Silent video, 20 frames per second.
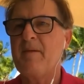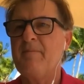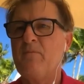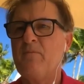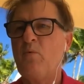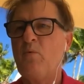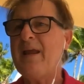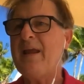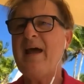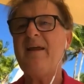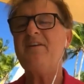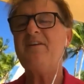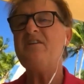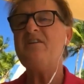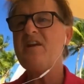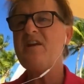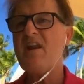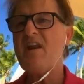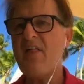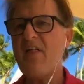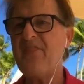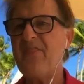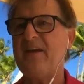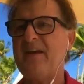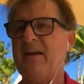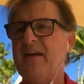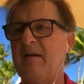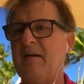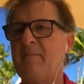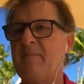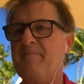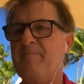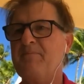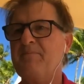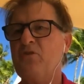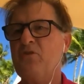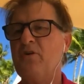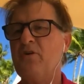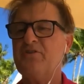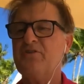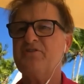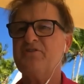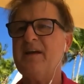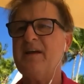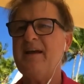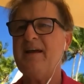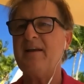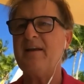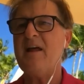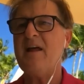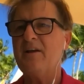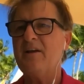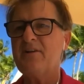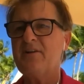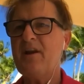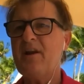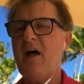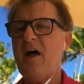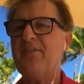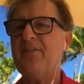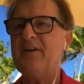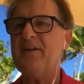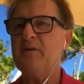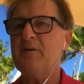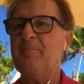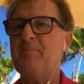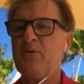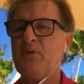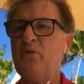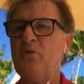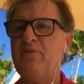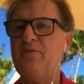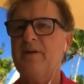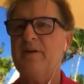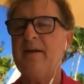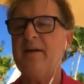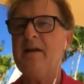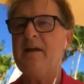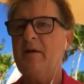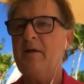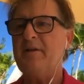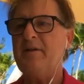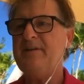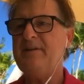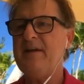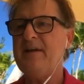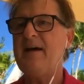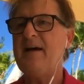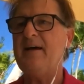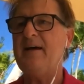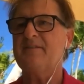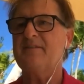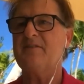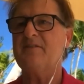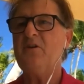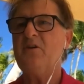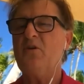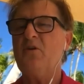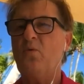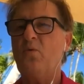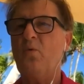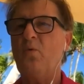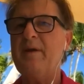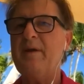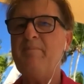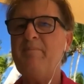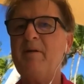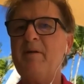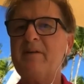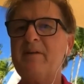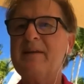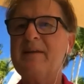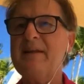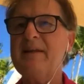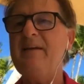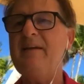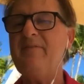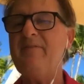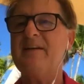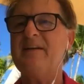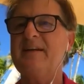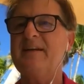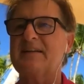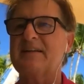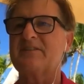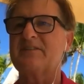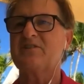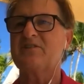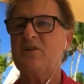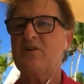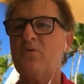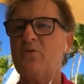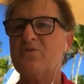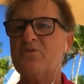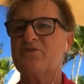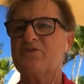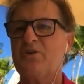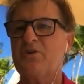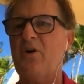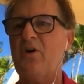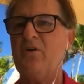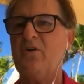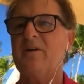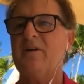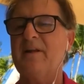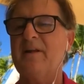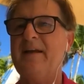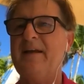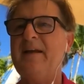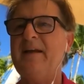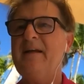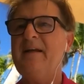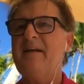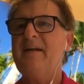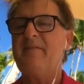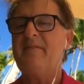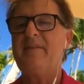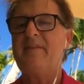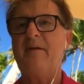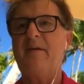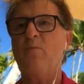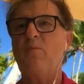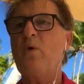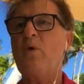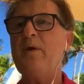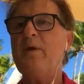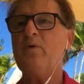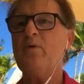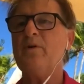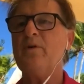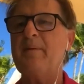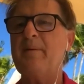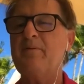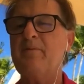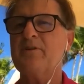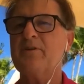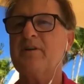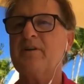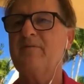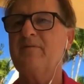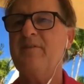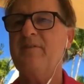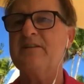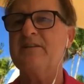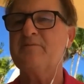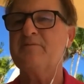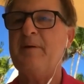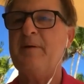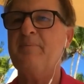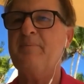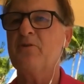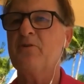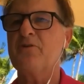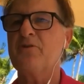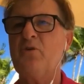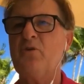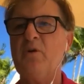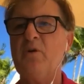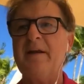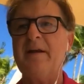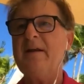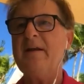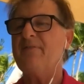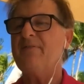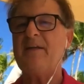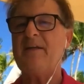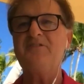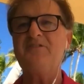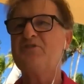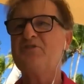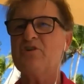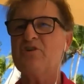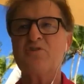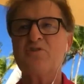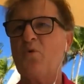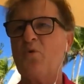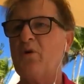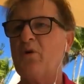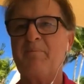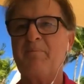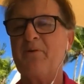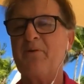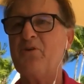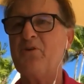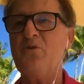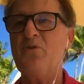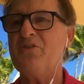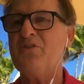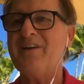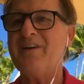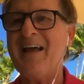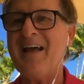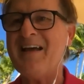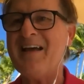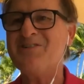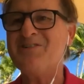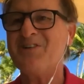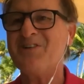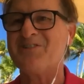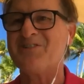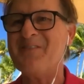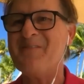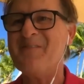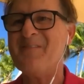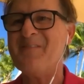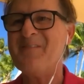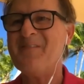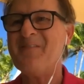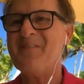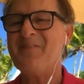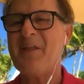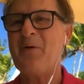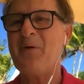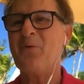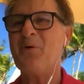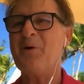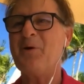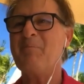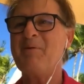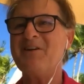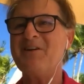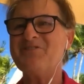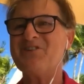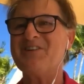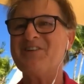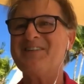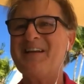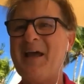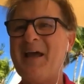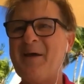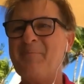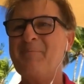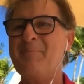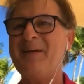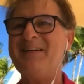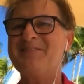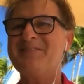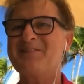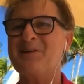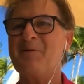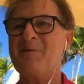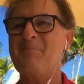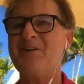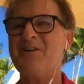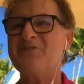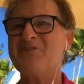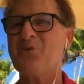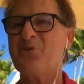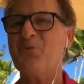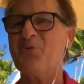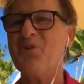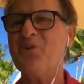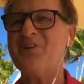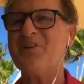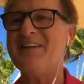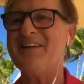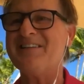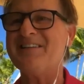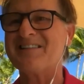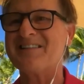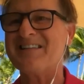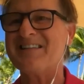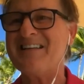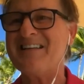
We had nothing. You understand? Nothing to prove it. Yet we believed in it so strongly that we were able to convince people to do it. They just weren't producing agents. They were a bunch of deadbeats and a bunch of rookies.